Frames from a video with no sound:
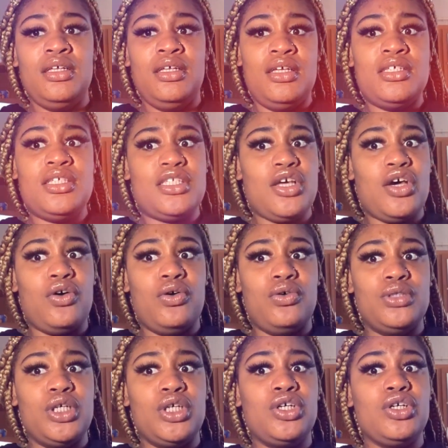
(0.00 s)
so
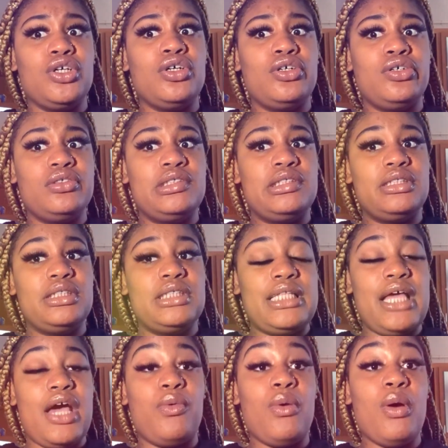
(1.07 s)
the girls
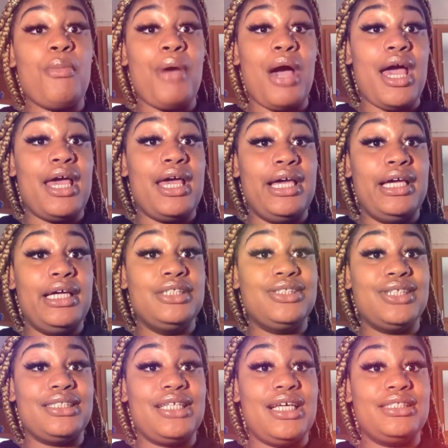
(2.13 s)
that were my age
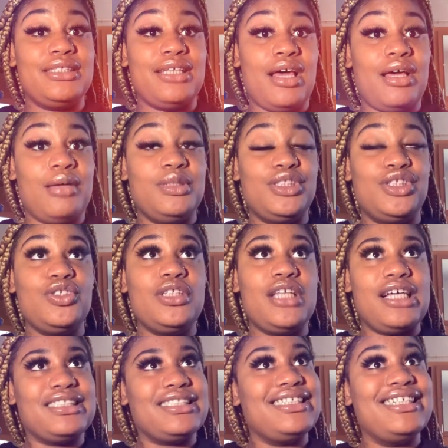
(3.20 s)
at that time in
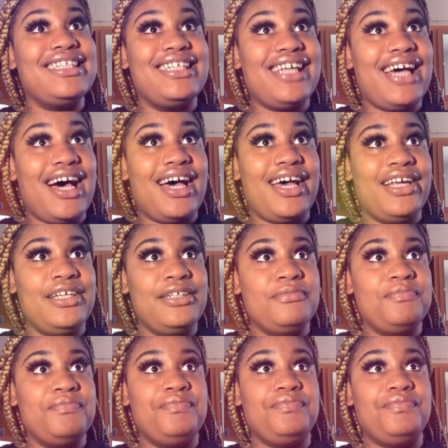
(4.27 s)
2009,
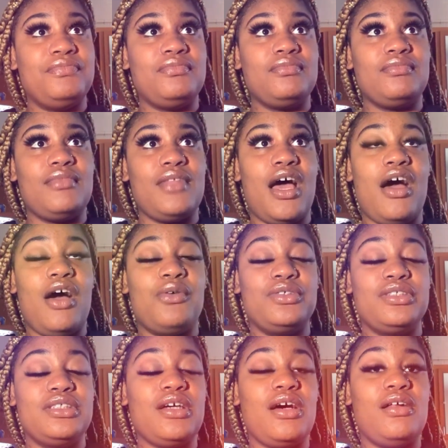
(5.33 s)
I
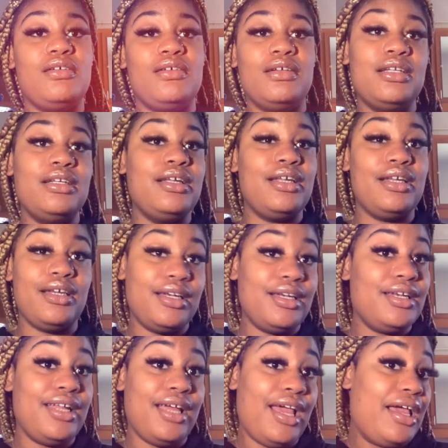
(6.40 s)
was taller than
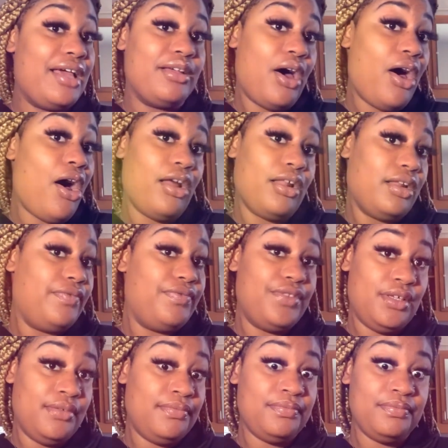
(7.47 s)
all of
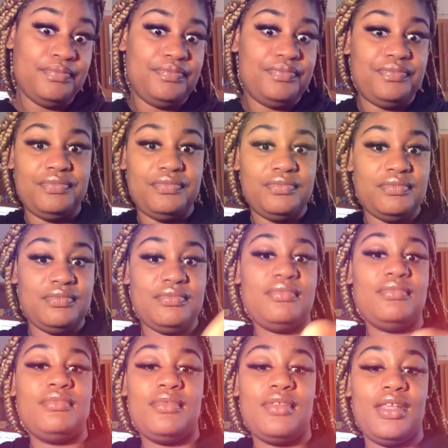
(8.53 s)
them,
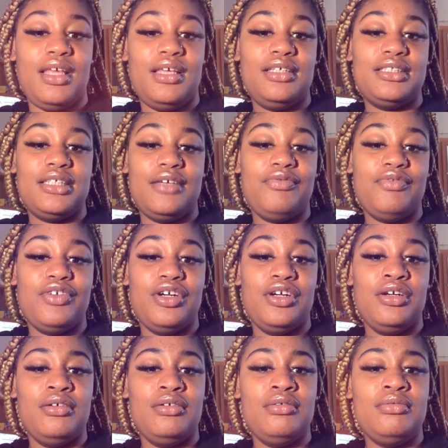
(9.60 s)
except
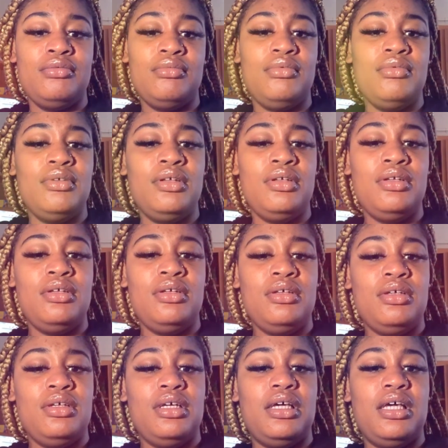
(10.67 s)
for
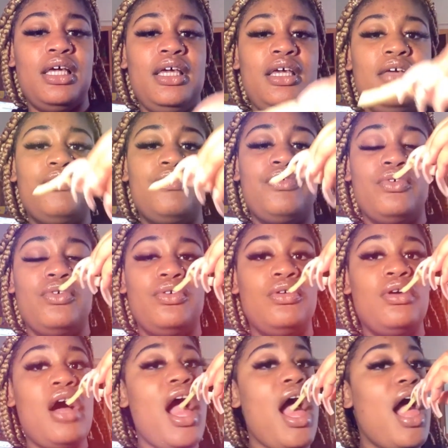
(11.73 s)
a
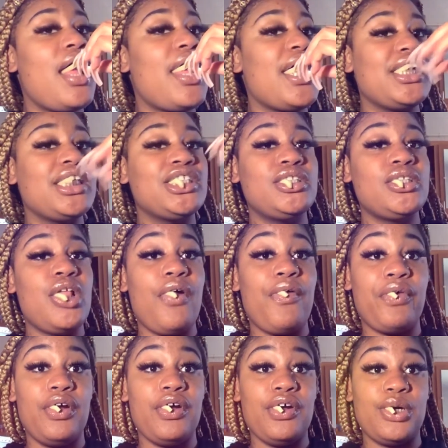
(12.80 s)
handful
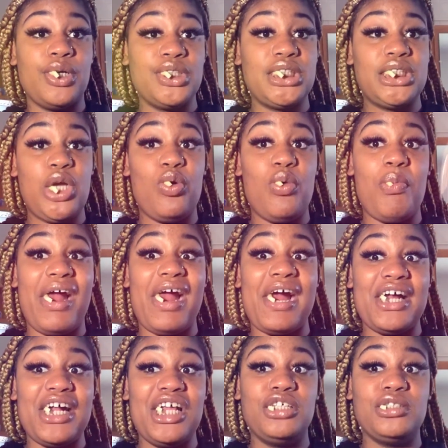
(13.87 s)
of girls that were my
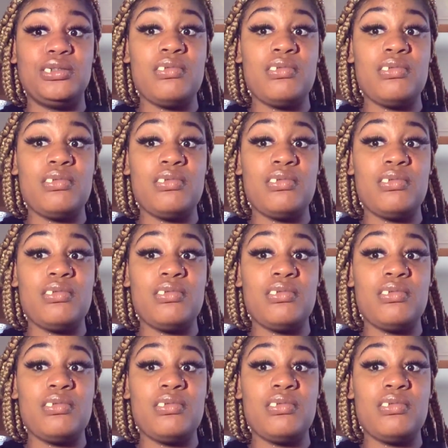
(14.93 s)
height.